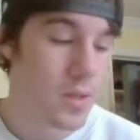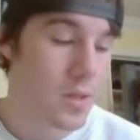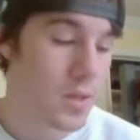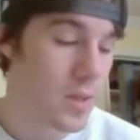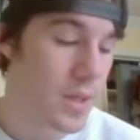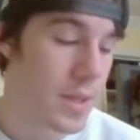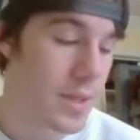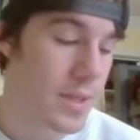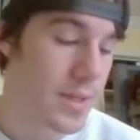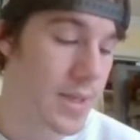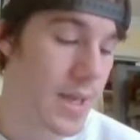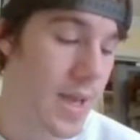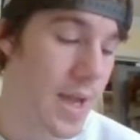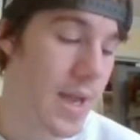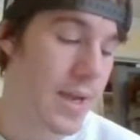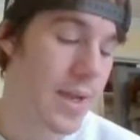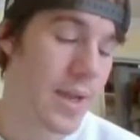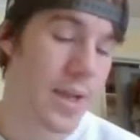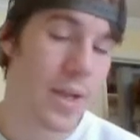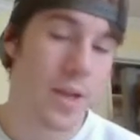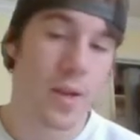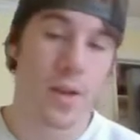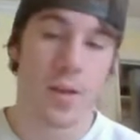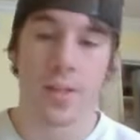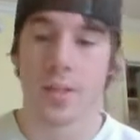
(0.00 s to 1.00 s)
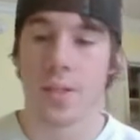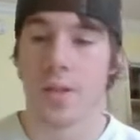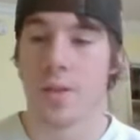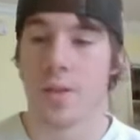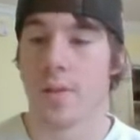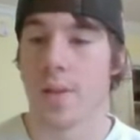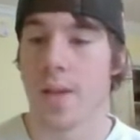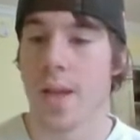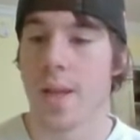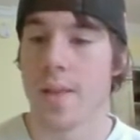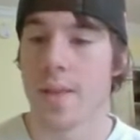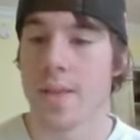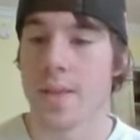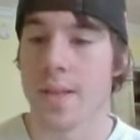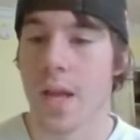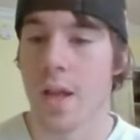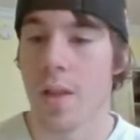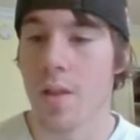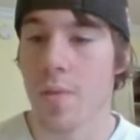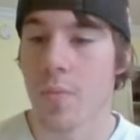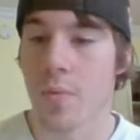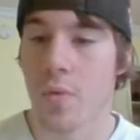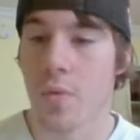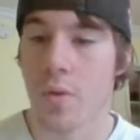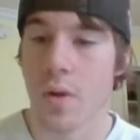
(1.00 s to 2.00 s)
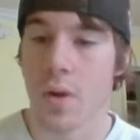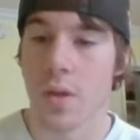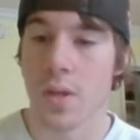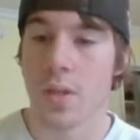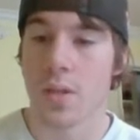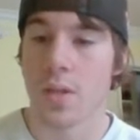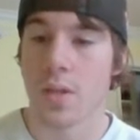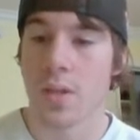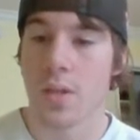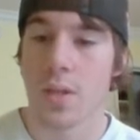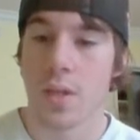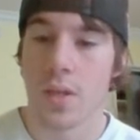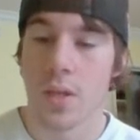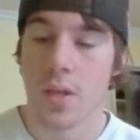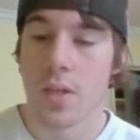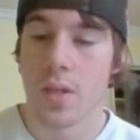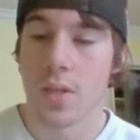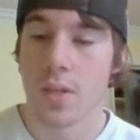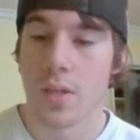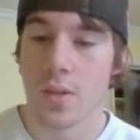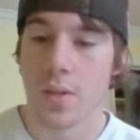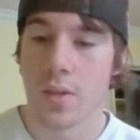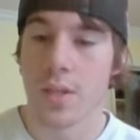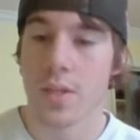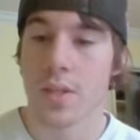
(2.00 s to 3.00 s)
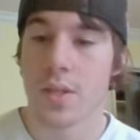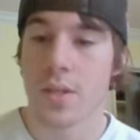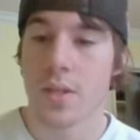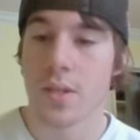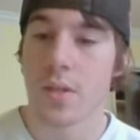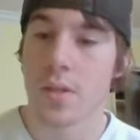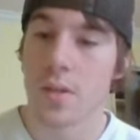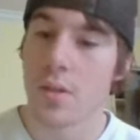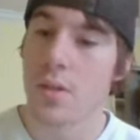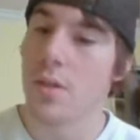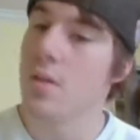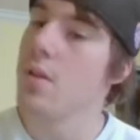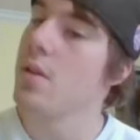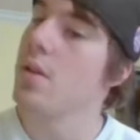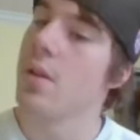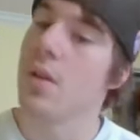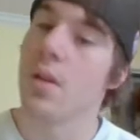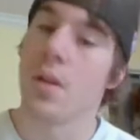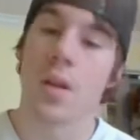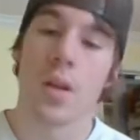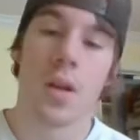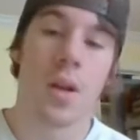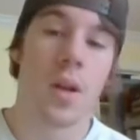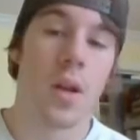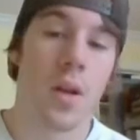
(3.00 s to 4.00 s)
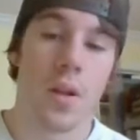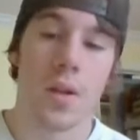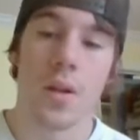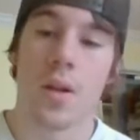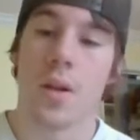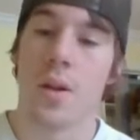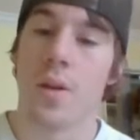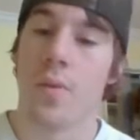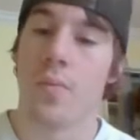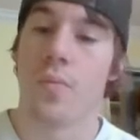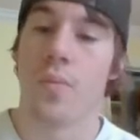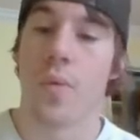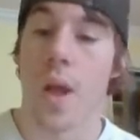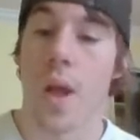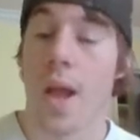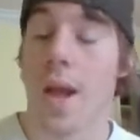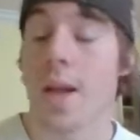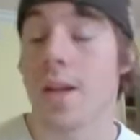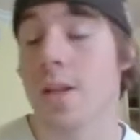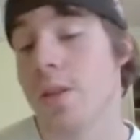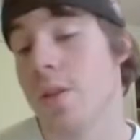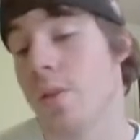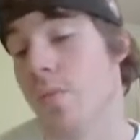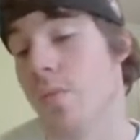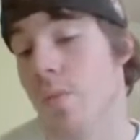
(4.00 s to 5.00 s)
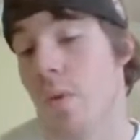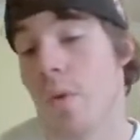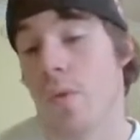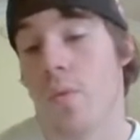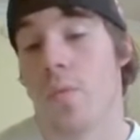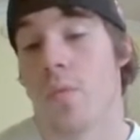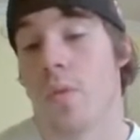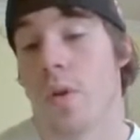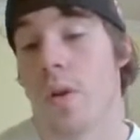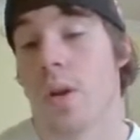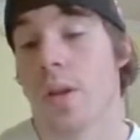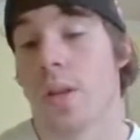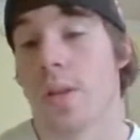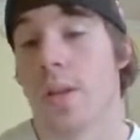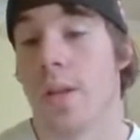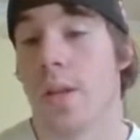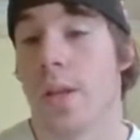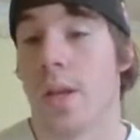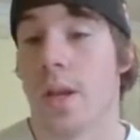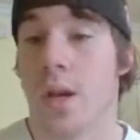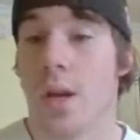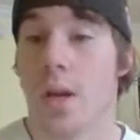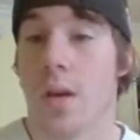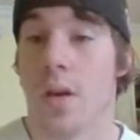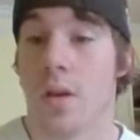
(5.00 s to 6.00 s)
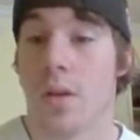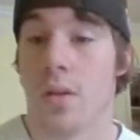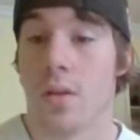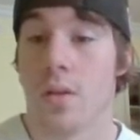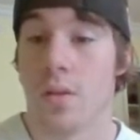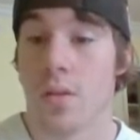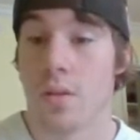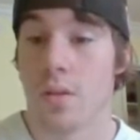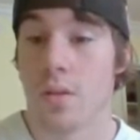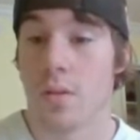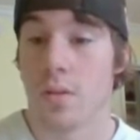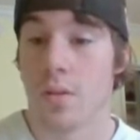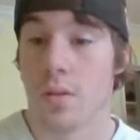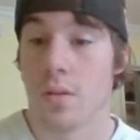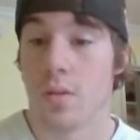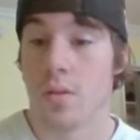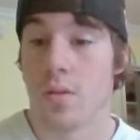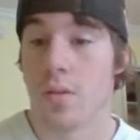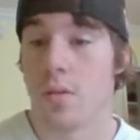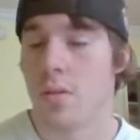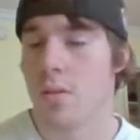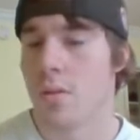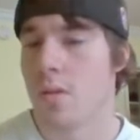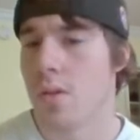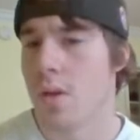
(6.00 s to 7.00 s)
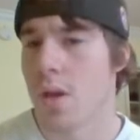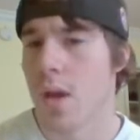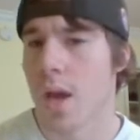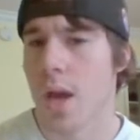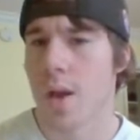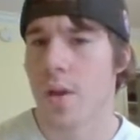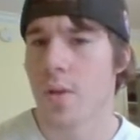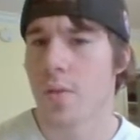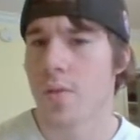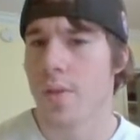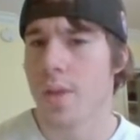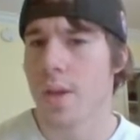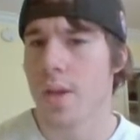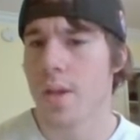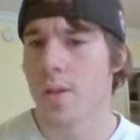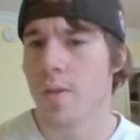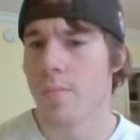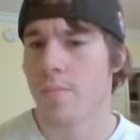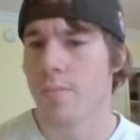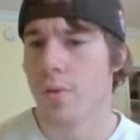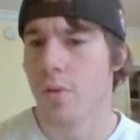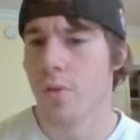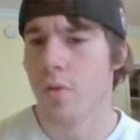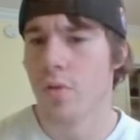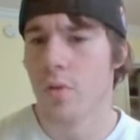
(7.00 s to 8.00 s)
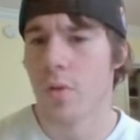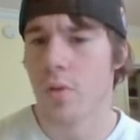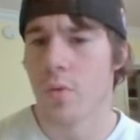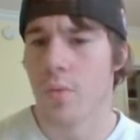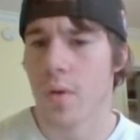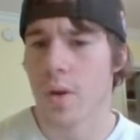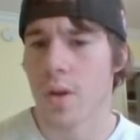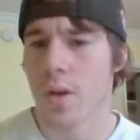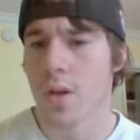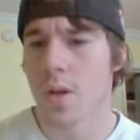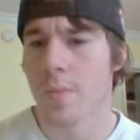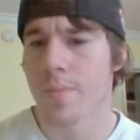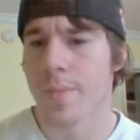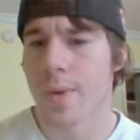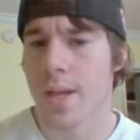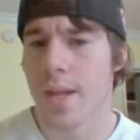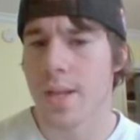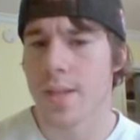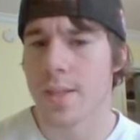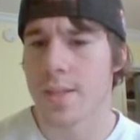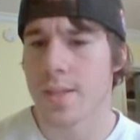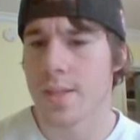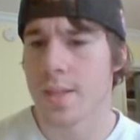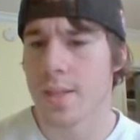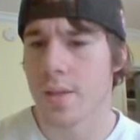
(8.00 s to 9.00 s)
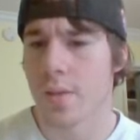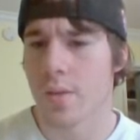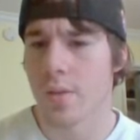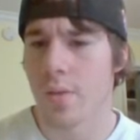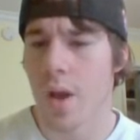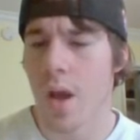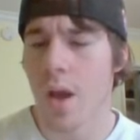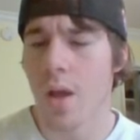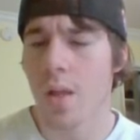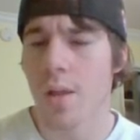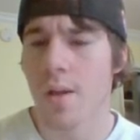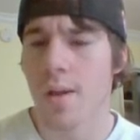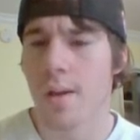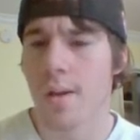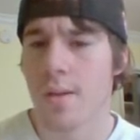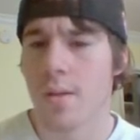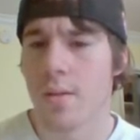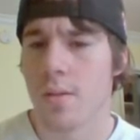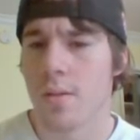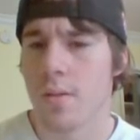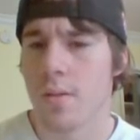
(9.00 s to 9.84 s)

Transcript: The attack here is he'll land the teleport. So this actually won't work. I don't think the blue will work up against the Lunala.